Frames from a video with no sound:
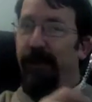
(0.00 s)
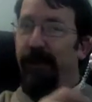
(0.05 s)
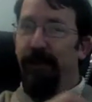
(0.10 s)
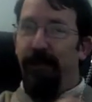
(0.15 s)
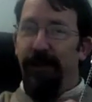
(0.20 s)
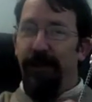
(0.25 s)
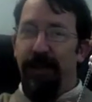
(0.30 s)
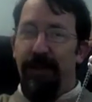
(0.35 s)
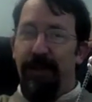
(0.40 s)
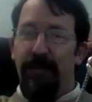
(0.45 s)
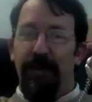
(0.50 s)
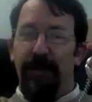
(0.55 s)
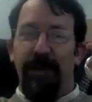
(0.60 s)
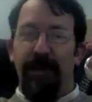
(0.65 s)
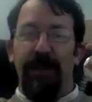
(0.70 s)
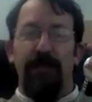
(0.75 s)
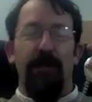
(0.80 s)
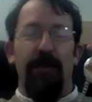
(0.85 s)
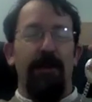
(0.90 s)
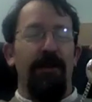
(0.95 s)
pleased with
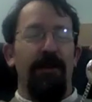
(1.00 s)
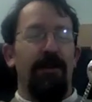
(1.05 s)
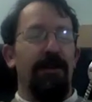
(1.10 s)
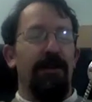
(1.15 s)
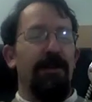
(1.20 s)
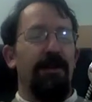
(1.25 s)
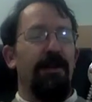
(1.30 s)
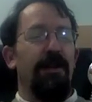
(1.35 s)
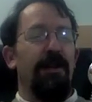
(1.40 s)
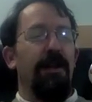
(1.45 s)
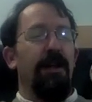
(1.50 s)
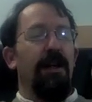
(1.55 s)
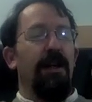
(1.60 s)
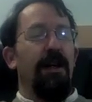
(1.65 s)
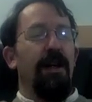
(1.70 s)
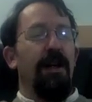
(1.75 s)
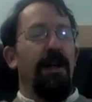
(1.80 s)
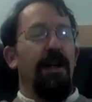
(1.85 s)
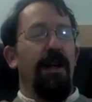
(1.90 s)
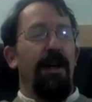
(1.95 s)
this because
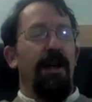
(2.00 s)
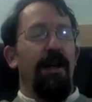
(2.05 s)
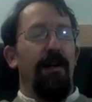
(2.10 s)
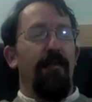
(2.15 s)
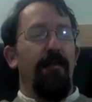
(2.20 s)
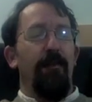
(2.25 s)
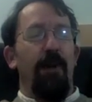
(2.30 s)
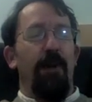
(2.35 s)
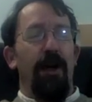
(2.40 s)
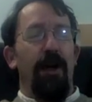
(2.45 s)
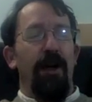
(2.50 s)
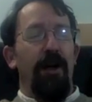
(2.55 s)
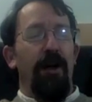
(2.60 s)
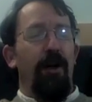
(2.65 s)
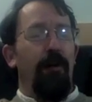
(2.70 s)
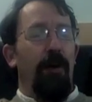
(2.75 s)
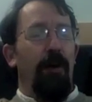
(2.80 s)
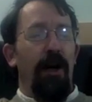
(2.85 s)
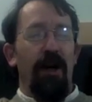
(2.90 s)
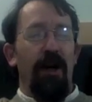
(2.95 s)
my,
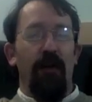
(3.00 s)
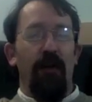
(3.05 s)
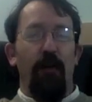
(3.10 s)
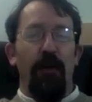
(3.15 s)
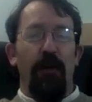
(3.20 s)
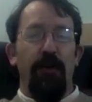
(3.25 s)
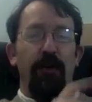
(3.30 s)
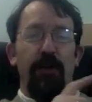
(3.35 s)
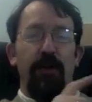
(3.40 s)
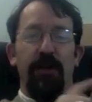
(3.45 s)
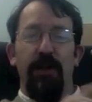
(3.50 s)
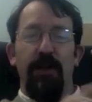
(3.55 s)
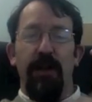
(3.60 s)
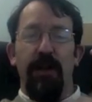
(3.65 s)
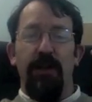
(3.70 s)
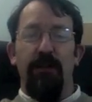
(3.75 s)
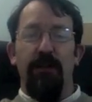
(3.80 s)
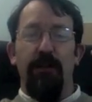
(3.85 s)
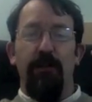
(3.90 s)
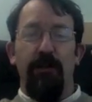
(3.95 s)
my other watch, which goes
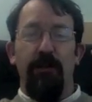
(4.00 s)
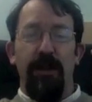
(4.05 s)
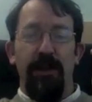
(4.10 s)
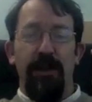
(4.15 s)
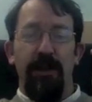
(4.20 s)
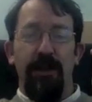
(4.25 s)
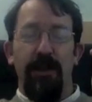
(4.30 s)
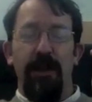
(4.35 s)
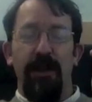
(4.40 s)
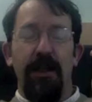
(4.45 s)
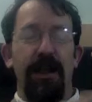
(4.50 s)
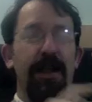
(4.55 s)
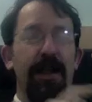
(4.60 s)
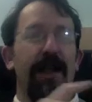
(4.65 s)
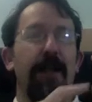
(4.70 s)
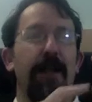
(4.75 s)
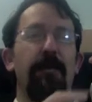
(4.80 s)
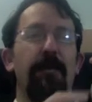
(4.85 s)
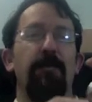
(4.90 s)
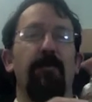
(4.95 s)
on my wrist,
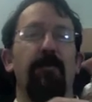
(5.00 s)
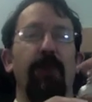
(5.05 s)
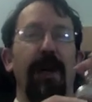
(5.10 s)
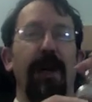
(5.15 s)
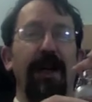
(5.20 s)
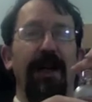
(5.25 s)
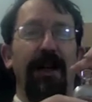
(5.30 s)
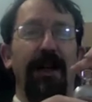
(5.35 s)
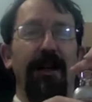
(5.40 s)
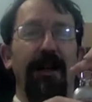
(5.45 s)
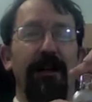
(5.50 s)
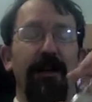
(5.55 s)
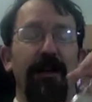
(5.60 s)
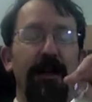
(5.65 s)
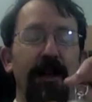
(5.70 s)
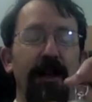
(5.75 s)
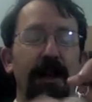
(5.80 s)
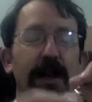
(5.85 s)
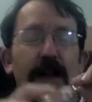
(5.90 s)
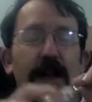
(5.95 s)
keeps breaking
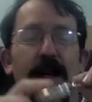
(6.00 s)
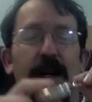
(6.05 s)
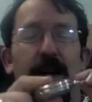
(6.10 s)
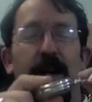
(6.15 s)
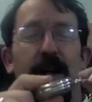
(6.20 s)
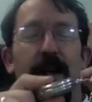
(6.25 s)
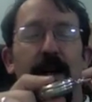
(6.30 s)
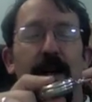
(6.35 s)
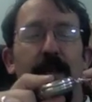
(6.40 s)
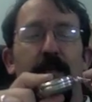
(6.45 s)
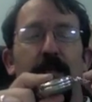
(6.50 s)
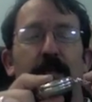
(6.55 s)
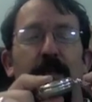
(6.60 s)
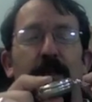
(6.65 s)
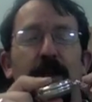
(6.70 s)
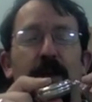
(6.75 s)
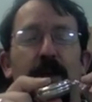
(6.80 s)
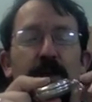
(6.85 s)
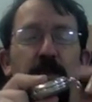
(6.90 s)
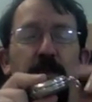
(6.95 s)
uh,
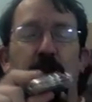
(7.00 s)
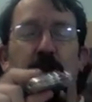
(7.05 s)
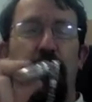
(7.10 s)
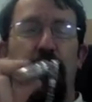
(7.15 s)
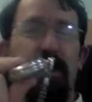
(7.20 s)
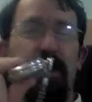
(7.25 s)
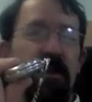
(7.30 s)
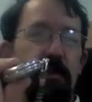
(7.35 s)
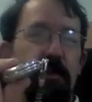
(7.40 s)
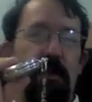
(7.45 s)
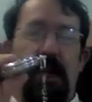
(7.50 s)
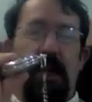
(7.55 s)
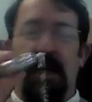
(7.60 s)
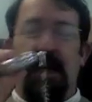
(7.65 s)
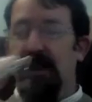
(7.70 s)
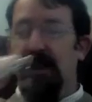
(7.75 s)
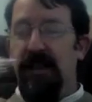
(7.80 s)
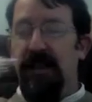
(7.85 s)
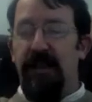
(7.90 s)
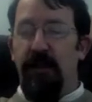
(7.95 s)
because my wrist
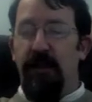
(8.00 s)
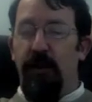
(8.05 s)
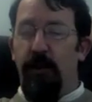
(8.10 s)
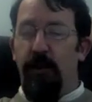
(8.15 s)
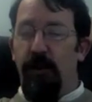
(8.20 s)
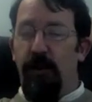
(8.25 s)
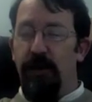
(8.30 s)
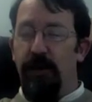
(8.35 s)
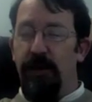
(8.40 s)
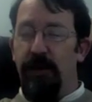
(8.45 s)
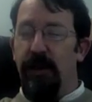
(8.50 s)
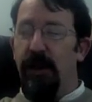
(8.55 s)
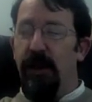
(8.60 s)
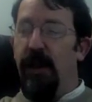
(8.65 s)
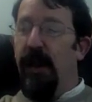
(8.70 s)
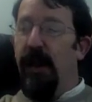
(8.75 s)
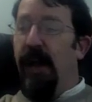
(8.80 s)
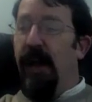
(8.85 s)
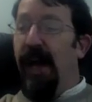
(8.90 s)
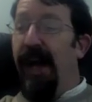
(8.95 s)
apparently doesn't like watches.
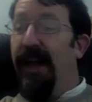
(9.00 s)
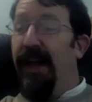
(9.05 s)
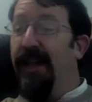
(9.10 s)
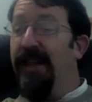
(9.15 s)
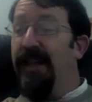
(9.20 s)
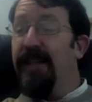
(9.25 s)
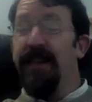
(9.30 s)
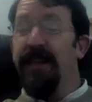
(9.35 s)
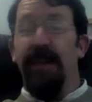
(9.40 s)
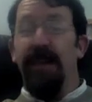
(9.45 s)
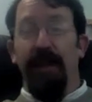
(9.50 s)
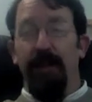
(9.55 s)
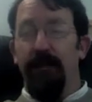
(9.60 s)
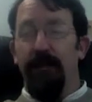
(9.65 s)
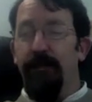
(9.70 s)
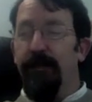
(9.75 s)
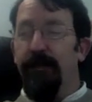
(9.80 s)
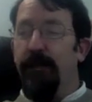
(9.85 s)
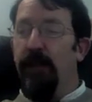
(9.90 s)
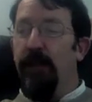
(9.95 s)
And this thing,
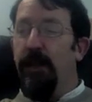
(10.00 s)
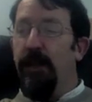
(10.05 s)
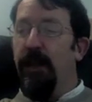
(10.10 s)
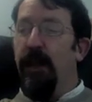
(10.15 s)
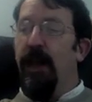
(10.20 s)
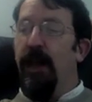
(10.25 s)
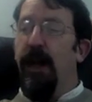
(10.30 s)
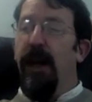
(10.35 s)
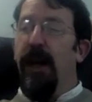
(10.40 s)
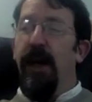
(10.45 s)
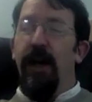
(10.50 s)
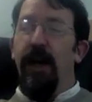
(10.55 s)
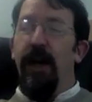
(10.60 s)
uh,